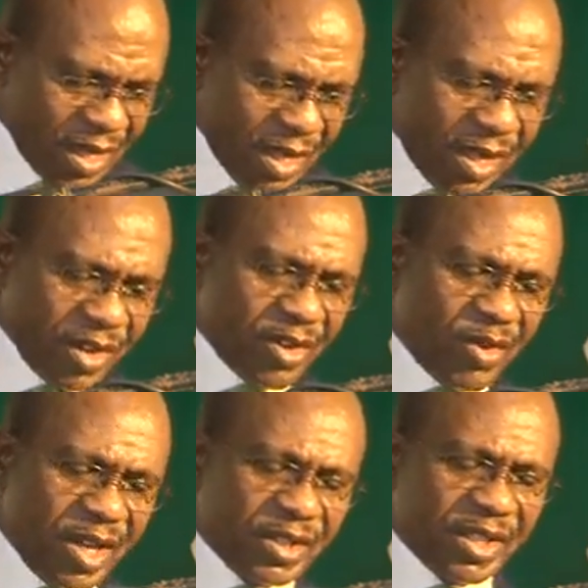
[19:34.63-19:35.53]

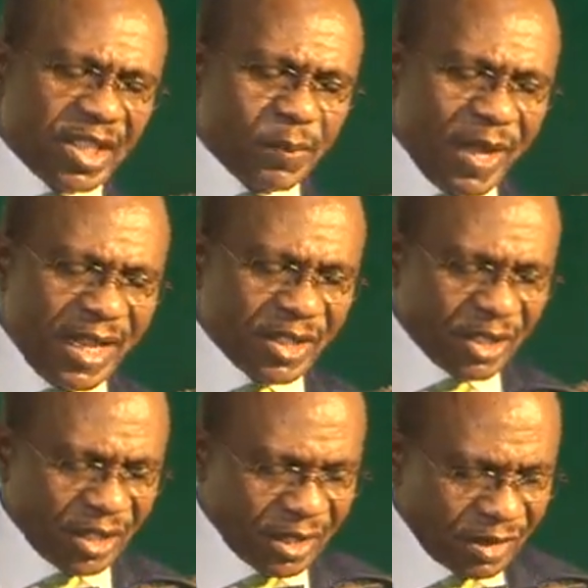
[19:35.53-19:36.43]
increased its balance
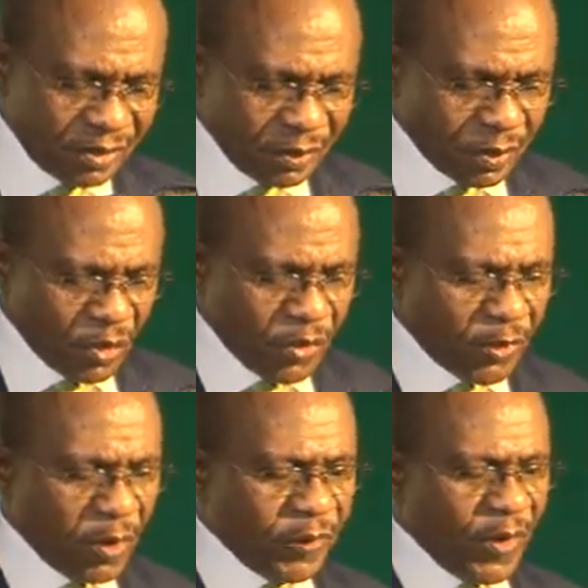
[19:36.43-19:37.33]
sheet
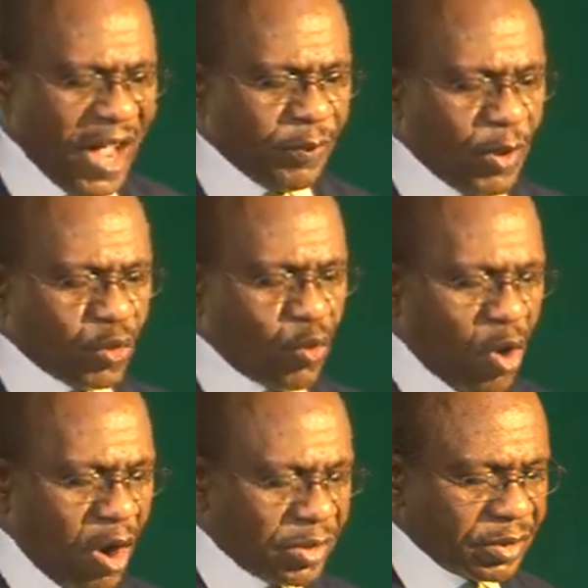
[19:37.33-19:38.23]
from
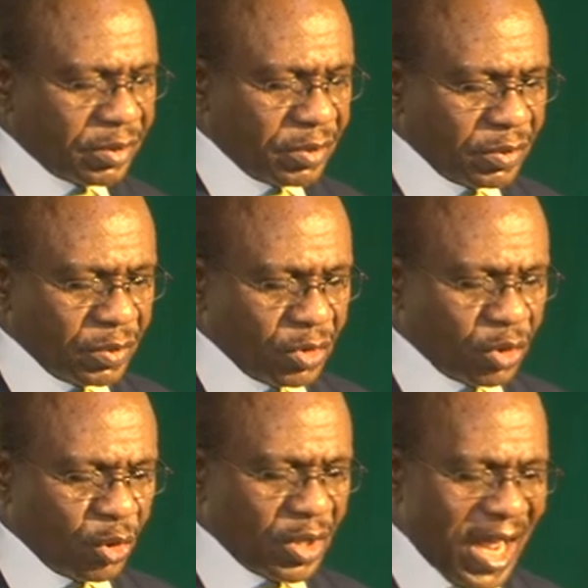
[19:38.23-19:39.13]
$5.1 to
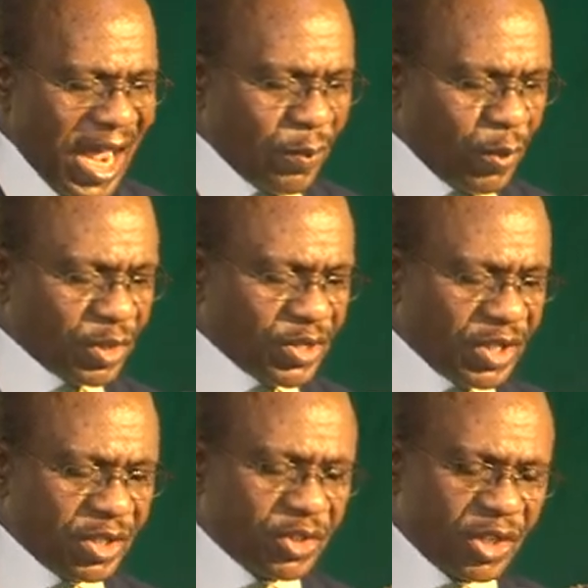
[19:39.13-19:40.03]

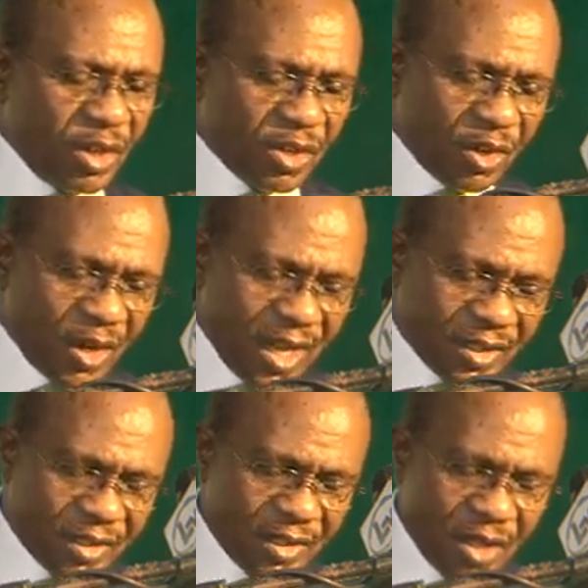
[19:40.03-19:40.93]
$9.6 trillion
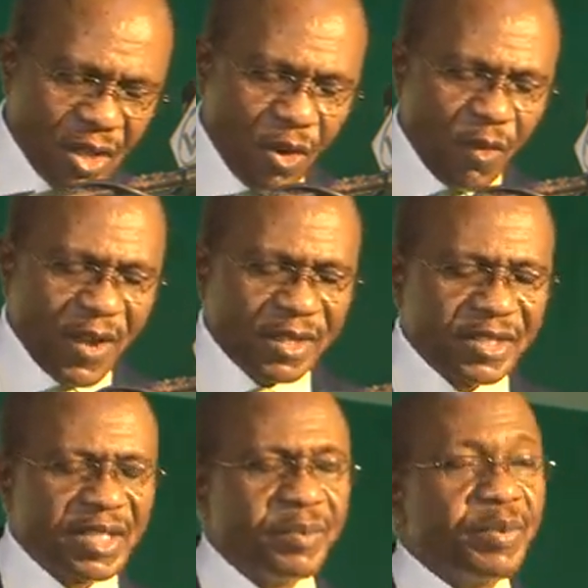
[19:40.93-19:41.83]
over the
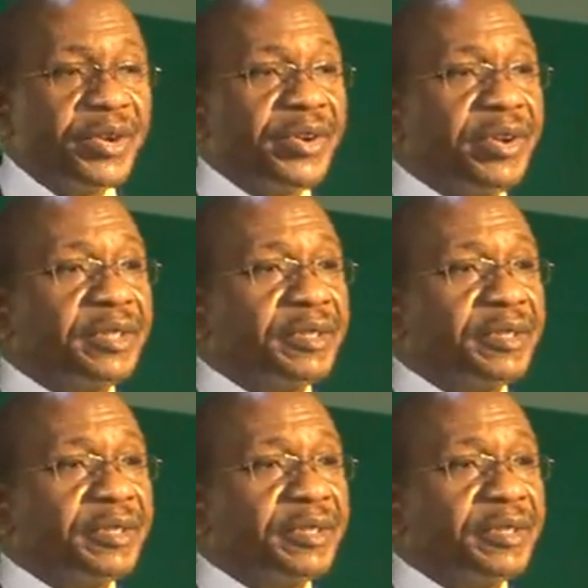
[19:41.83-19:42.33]
same period.